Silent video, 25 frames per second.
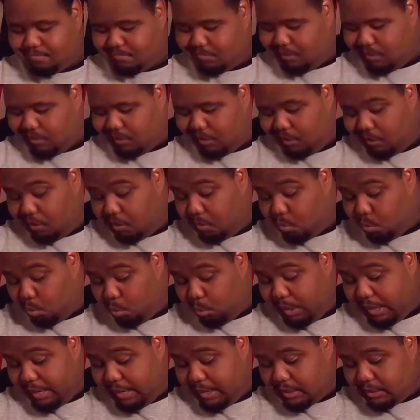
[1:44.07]
Look a little
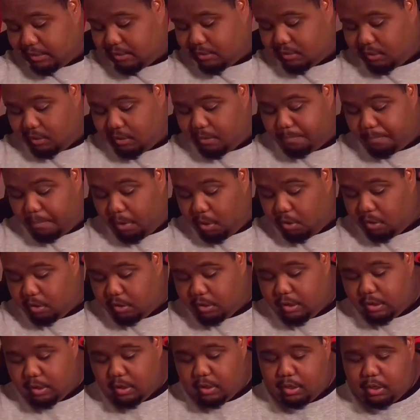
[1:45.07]
reddish, a little
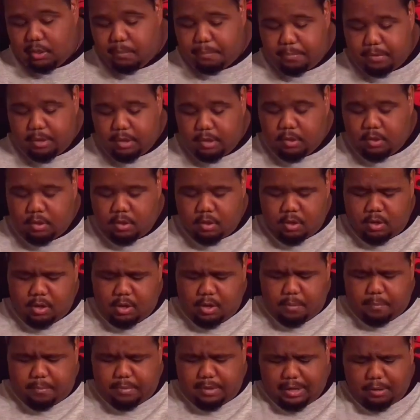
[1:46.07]
burgundy a little bit.
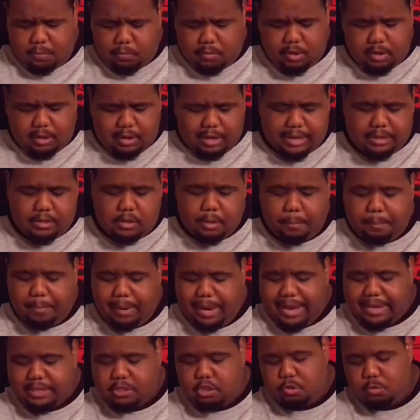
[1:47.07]
But I really like the
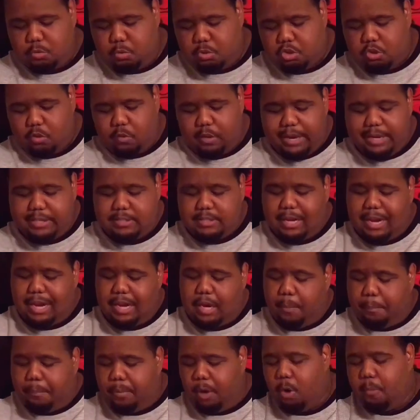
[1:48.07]
black shoe screens and how
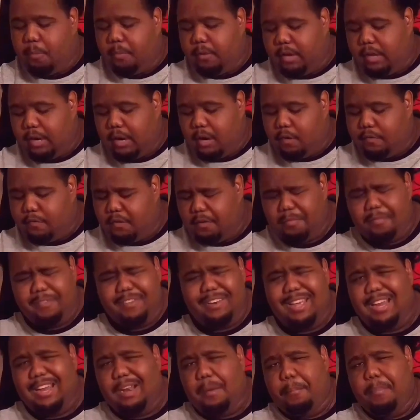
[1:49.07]
the purple hit off of it.
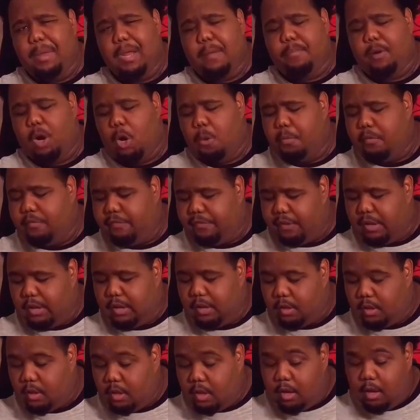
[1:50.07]
Not a big purple
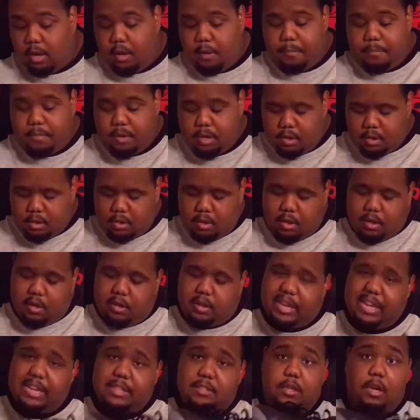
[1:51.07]
fan, but
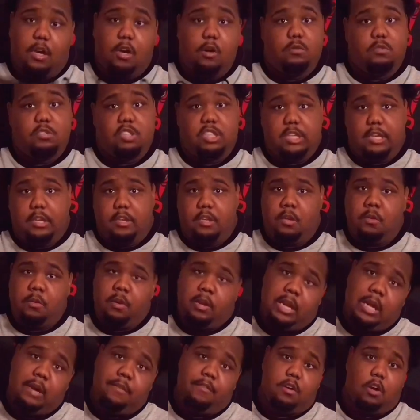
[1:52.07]
these are OG. You
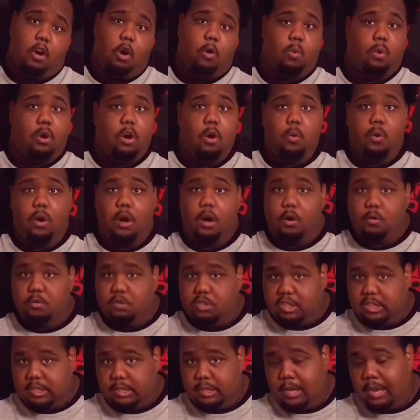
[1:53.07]
can never go wrong with
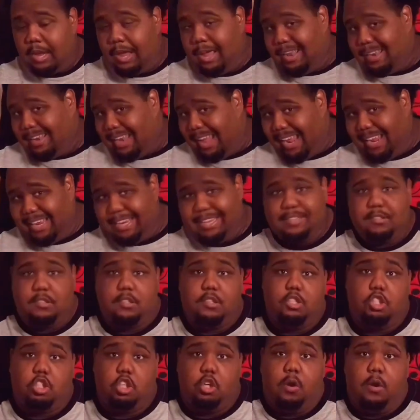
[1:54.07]
OG Nikes
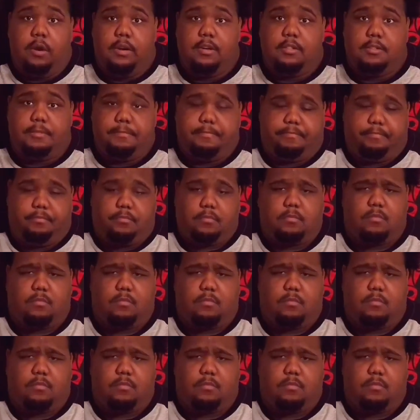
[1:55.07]
or Jordans.